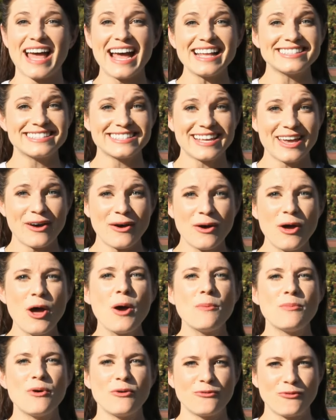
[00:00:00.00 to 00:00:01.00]
that skill
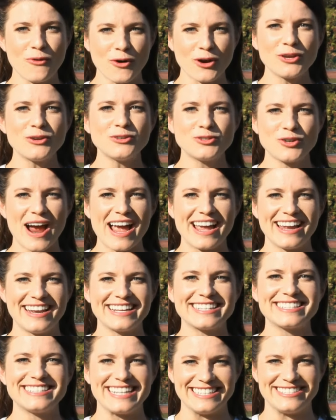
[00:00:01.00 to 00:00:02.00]
before you try an
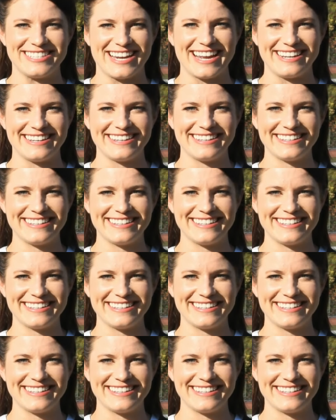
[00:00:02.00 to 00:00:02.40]
extension.